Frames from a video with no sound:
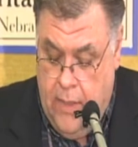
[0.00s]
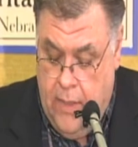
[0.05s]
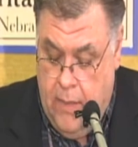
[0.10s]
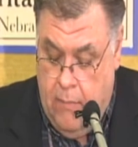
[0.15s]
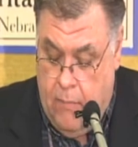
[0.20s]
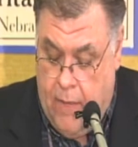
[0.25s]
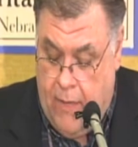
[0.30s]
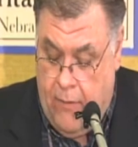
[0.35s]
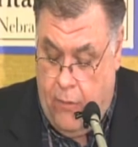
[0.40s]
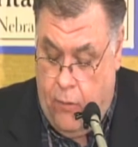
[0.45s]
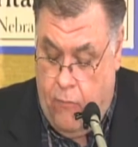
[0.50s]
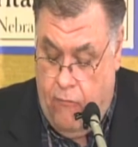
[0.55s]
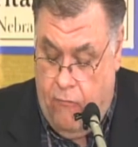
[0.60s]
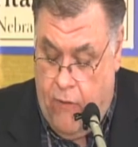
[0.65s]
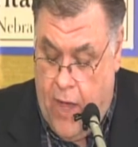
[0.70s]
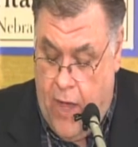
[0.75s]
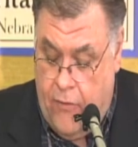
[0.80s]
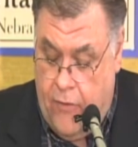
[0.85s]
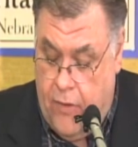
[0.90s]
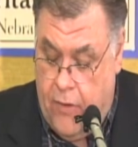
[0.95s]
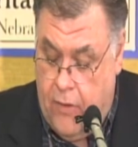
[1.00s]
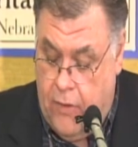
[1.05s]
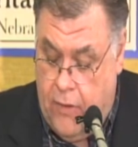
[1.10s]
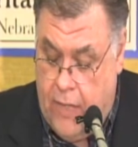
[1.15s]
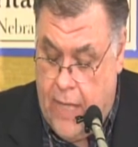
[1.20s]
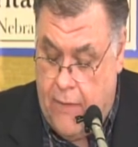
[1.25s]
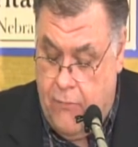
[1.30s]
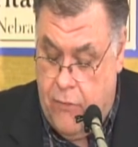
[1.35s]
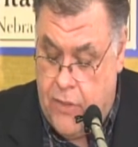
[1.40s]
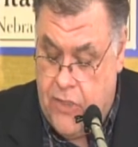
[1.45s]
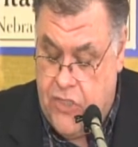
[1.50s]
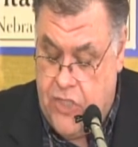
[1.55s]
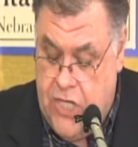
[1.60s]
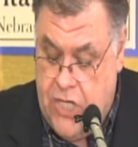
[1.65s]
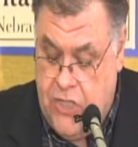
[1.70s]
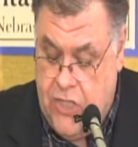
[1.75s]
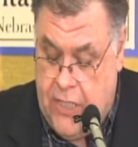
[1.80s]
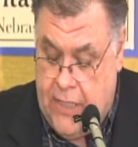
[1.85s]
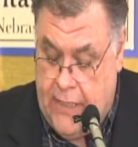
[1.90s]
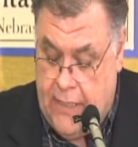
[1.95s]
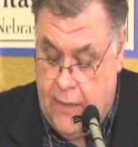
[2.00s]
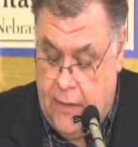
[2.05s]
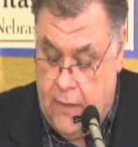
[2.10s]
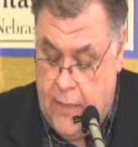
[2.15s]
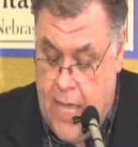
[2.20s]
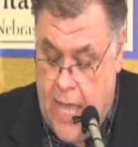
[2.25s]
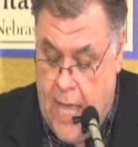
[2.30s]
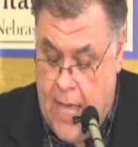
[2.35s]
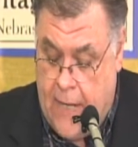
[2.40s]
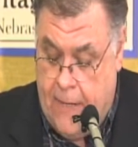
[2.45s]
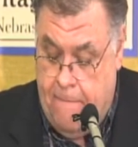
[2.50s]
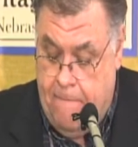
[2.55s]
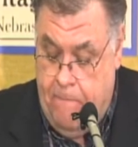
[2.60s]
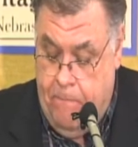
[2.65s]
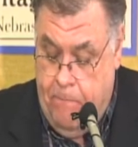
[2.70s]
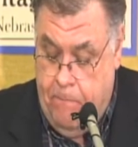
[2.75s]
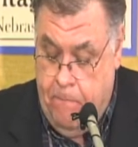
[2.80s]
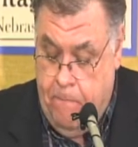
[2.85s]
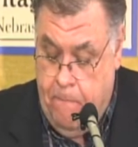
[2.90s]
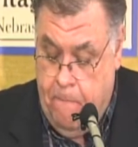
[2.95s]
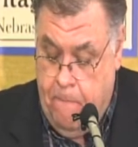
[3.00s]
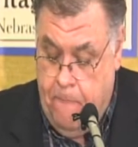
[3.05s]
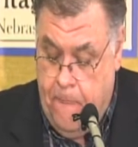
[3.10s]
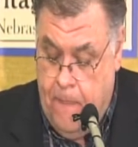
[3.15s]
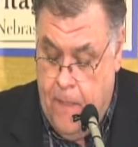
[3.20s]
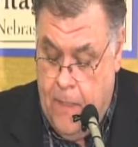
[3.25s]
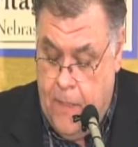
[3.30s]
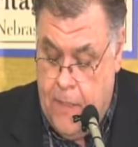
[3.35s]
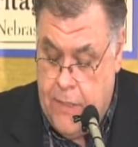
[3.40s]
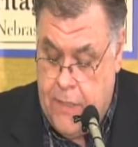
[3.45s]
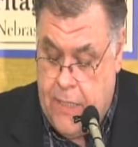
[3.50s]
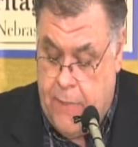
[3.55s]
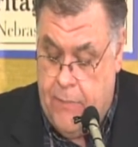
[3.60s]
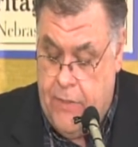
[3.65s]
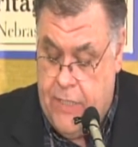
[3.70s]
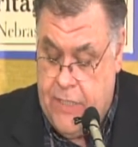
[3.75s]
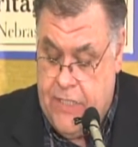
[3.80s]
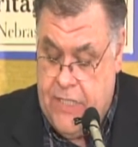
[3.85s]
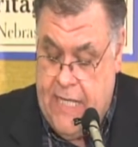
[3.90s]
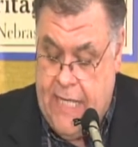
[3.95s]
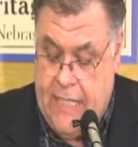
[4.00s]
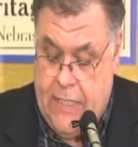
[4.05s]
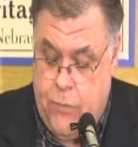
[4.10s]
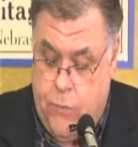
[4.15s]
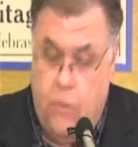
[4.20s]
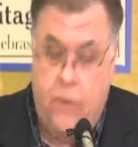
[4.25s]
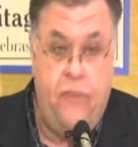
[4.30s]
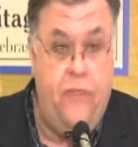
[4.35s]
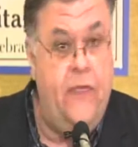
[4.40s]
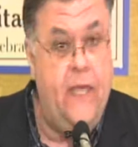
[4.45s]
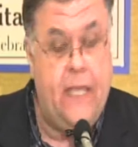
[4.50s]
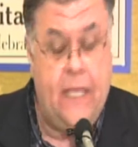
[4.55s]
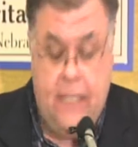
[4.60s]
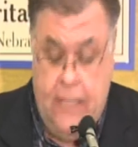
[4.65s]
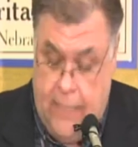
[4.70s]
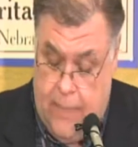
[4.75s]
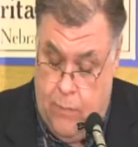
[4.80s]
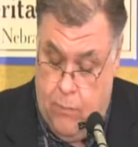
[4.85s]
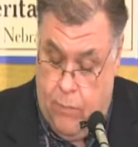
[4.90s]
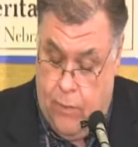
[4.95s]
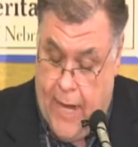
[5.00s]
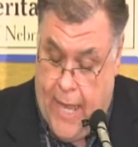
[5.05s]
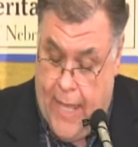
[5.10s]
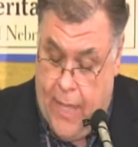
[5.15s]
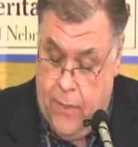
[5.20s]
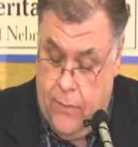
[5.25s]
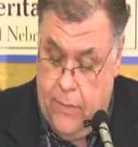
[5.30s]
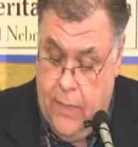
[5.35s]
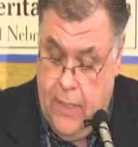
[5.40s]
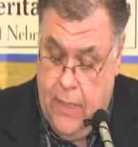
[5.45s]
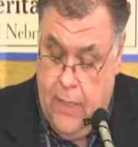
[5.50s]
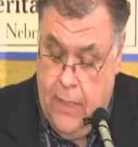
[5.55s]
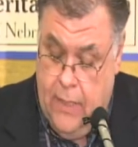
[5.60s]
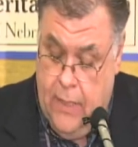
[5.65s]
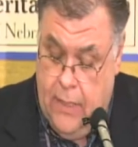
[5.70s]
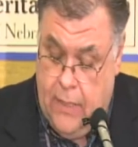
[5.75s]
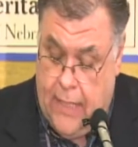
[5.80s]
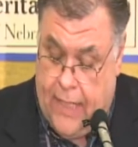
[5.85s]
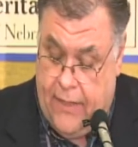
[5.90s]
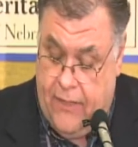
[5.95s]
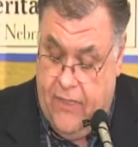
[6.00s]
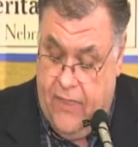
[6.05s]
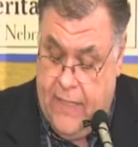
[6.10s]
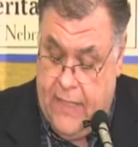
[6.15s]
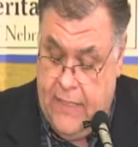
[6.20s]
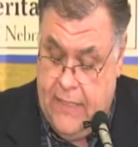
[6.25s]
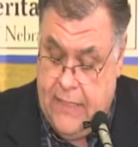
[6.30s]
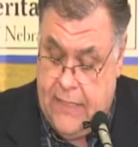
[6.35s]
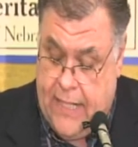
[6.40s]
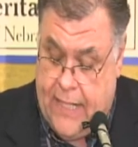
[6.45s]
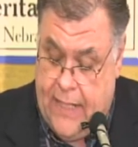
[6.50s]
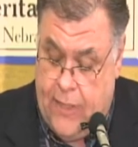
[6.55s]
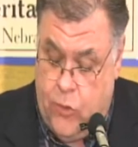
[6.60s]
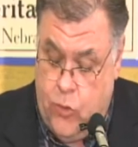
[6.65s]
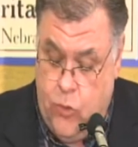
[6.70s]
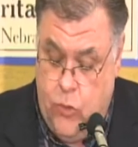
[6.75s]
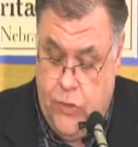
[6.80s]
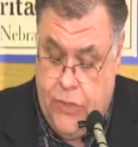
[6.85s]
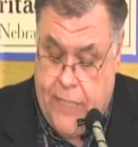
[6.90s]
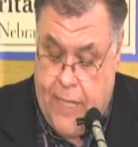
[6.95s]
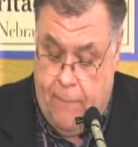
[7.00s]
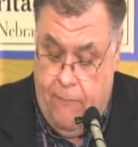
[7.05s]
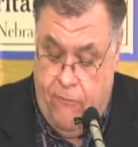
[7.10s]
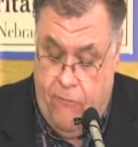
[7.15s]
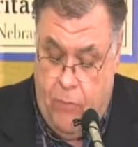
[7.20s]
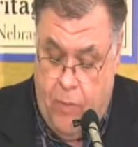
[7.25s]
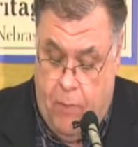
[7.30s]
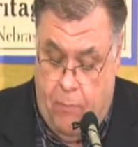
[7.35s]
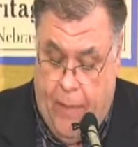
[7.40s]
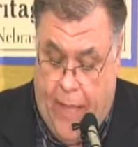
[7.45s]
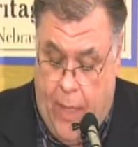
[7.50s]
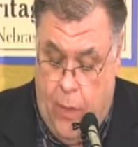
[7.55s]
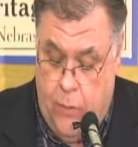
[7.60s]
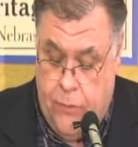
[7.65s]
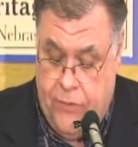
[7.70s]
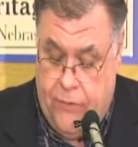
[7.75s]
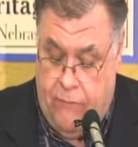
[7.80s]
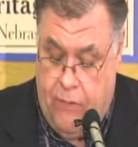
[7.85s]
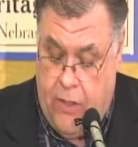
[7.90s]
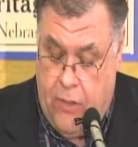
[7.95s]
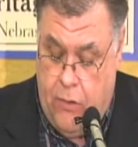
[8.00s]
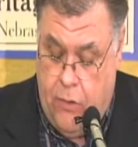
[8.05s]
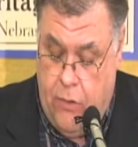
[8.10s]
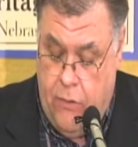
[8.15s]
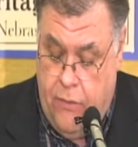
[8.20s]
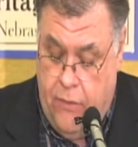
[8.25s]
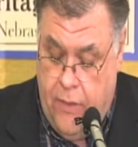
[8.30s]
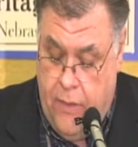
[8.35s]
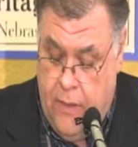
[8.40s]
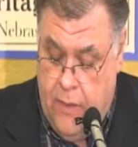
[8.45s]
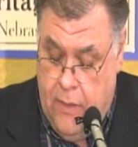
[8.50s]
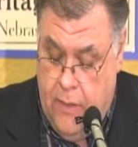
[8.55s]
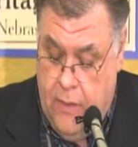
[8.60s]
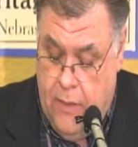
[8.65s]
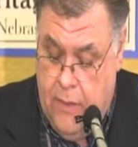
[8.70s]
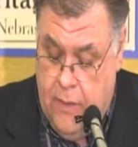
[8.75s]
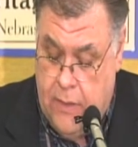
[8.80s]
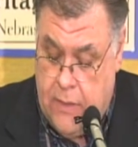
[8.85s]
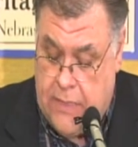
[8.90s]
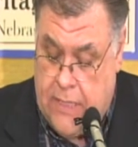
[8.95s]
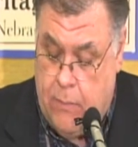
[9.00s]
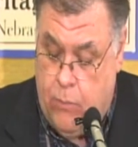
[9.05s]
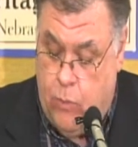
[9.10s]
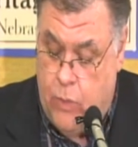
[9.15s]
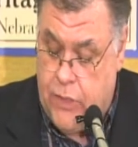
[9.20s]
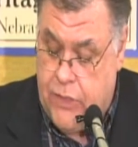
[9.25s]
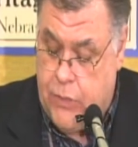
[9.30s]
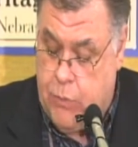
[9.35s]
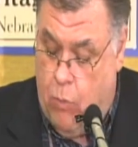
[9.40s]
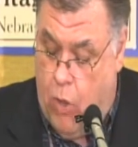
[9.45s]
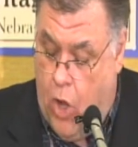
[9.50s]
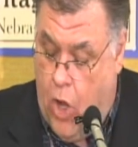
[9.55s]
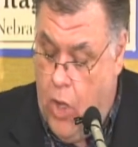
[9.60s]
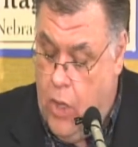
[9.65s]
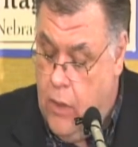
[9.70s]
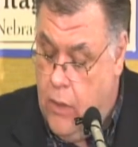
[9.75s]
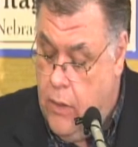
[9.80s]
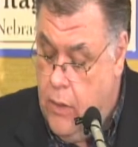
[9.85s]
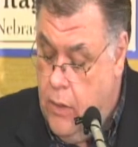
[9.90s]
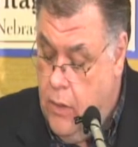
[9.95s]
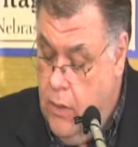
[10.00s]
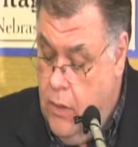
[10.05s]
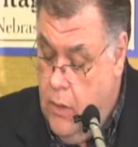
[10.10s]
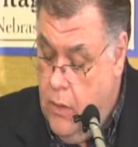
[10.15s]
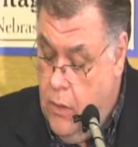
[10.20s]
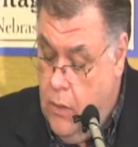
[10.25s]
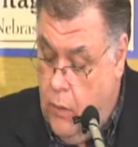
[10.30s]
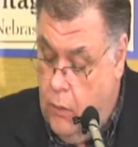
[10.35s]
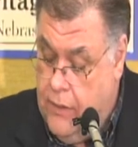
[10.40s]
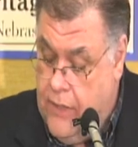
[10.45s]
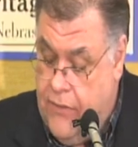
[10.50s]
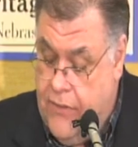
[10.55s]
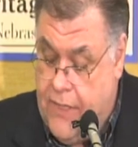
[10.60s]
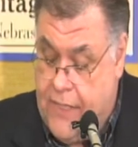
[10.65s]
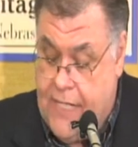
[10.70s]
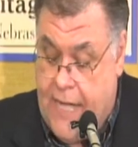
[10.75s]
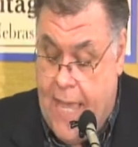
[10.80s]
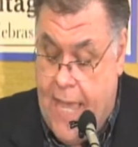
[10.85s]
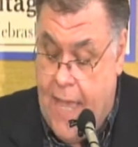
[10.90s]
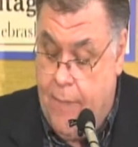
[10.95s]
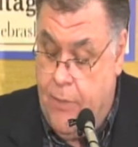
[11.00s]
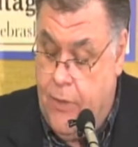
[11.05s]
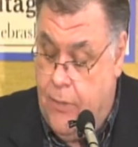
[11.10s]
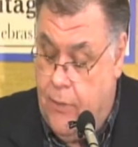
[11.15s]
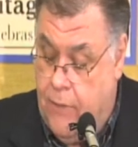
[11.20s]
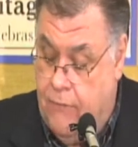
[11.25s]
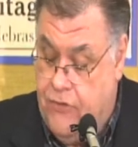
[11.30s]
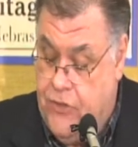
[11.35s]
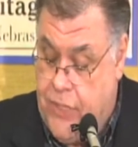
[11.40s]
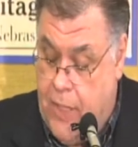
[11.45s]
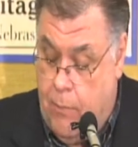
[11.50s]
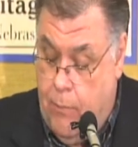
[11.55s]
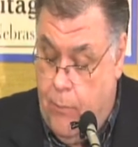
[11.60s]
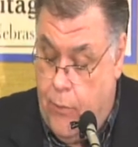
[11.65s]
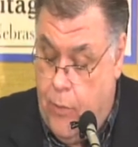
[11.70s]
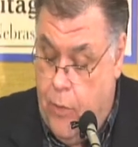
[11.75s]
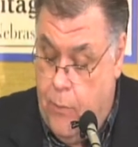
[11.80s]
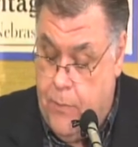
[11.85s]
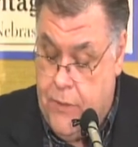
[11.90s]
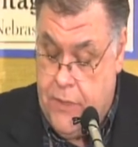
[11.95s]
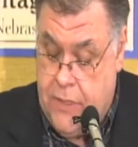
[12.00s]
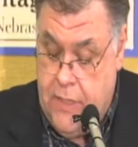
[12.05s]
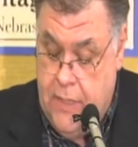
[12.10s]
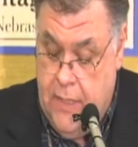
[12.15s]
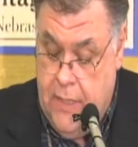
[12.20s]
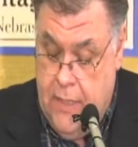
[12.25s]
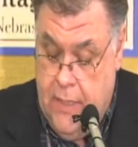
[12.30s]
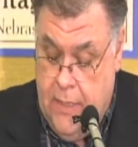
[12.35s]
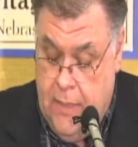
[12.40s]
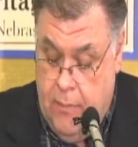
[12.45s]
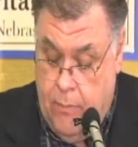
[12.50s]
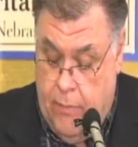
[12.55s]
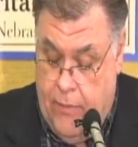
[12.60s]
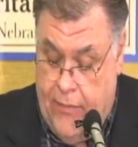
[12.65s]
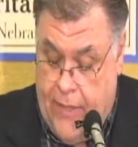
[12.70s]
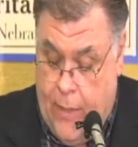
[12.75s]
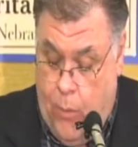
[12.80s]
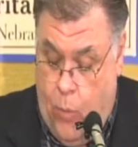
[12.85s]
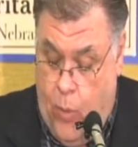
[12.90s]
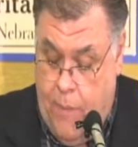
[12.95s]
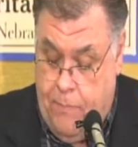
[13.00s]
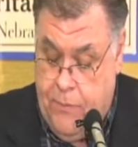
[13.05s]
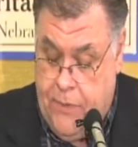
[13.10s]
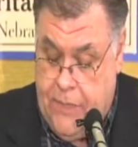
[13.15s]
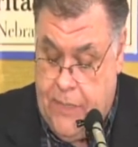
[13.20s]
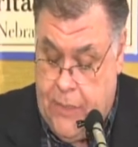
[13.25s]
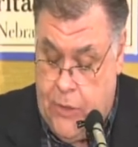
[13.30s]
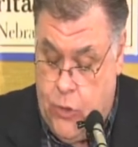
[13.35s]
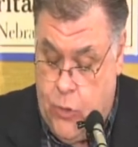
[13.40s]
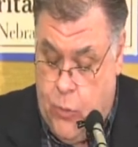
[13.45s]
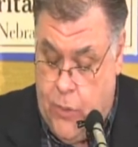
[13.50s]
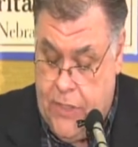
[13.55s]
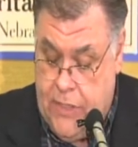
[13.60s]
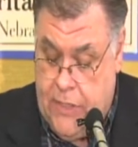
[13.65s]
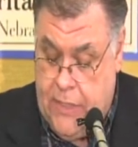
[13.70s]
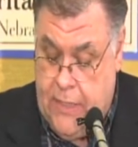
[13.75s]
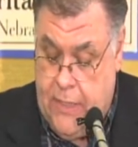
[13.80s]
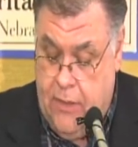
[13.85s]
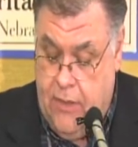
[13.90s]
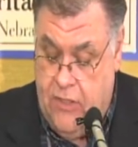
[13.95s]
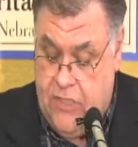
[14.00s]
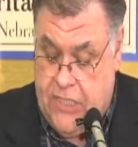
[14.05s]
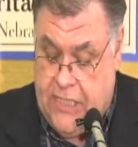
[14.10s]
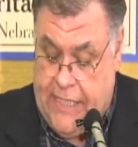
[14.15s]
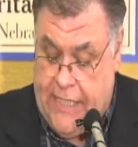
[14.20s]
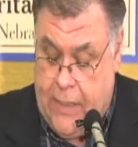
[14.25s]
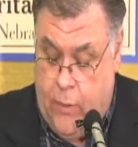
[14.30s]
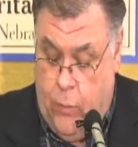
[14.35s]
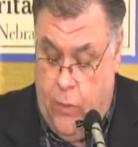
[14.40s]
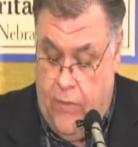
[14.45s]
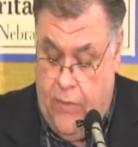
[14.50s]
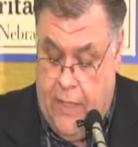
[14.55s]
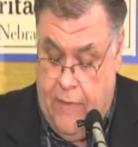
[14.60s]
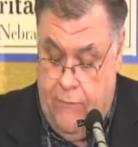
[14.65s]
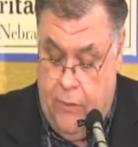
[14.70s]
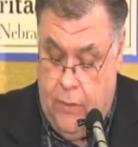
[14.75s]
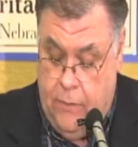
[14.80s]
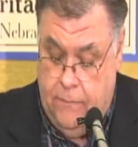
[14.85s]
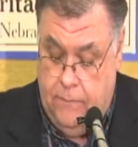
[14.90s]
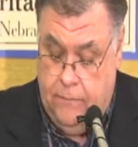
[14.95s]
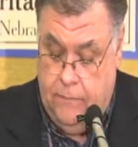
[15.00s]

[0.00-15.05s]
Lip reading: My father gave her a stingy little nod. Some of the snakes were thick and brown, like things that had oozed up from the bowels of the earth. Some were smaller, only the diameter of jump ropes, but they whipped and twisted, slick with evil.